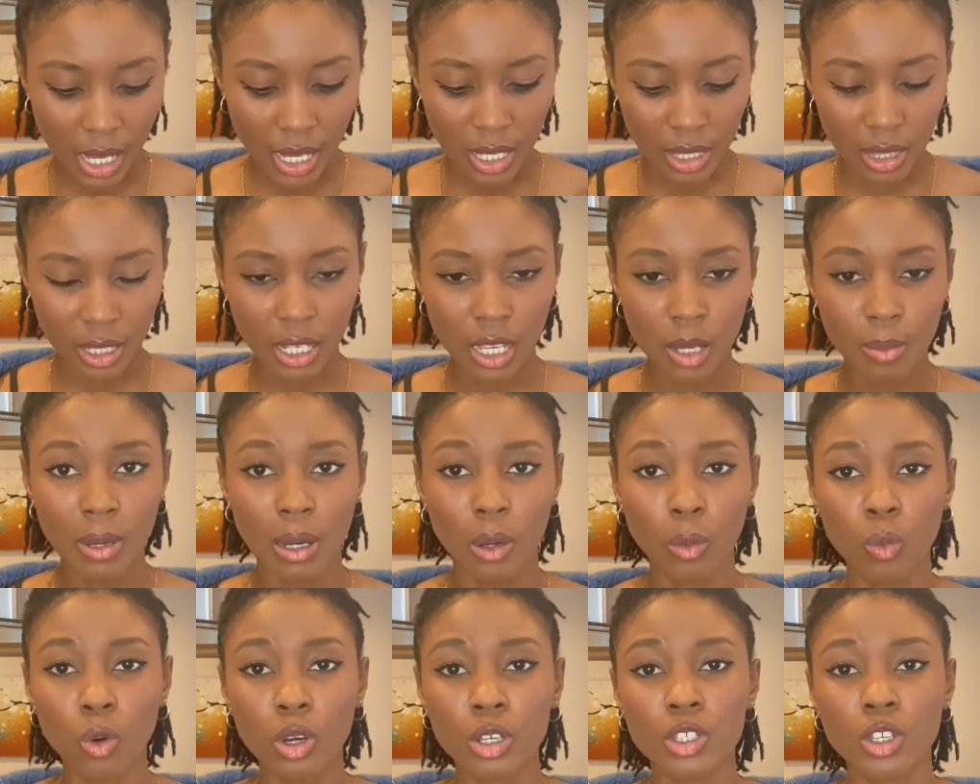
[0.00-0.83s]
Think
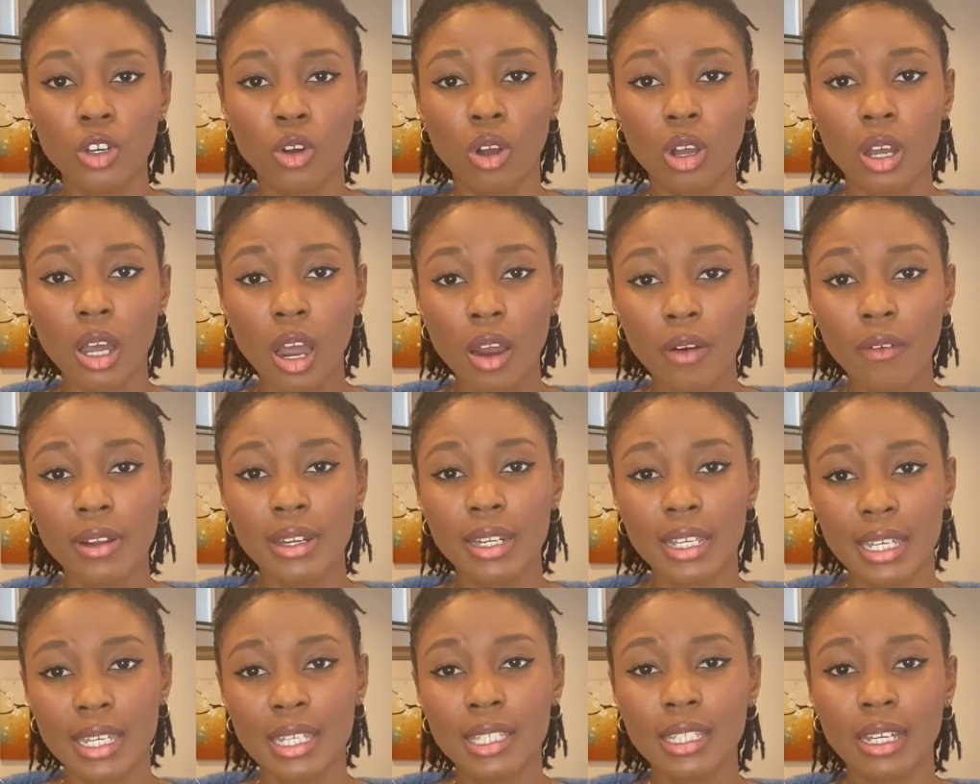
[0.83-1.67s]
about what you're
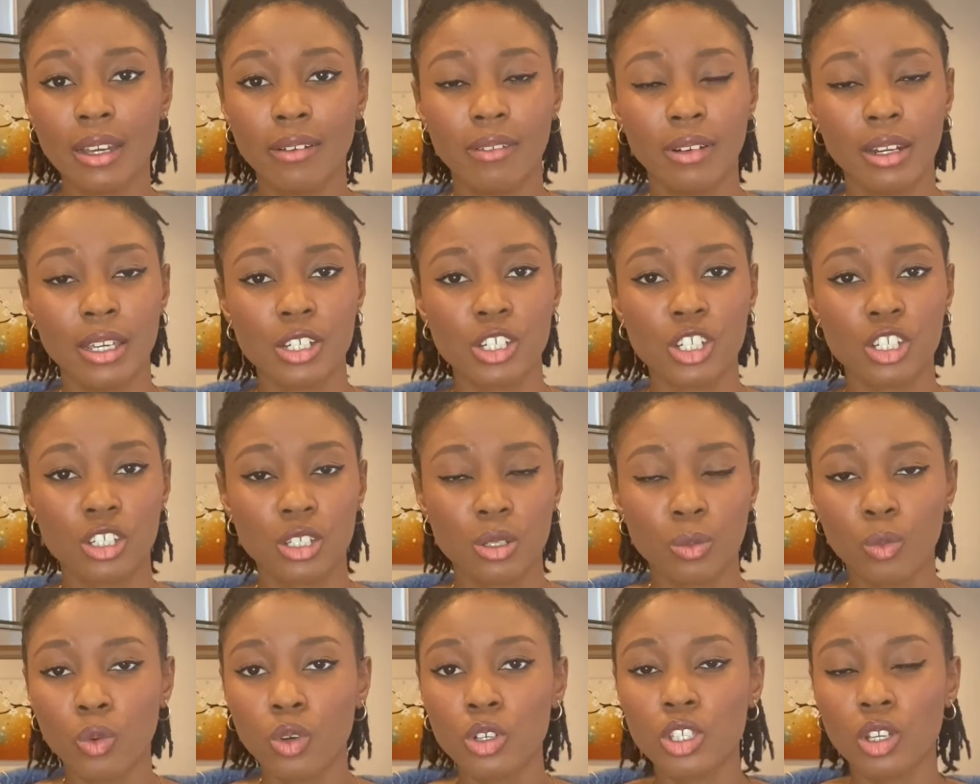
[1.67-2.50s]
currently in that
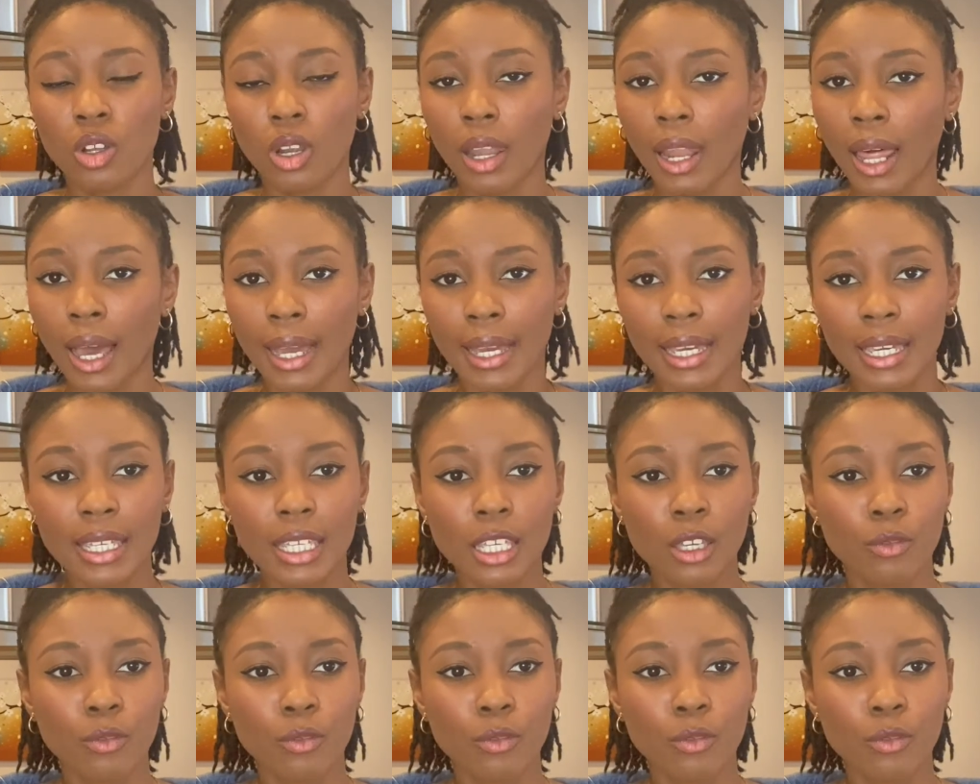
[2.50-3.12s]
relationship, what you're like.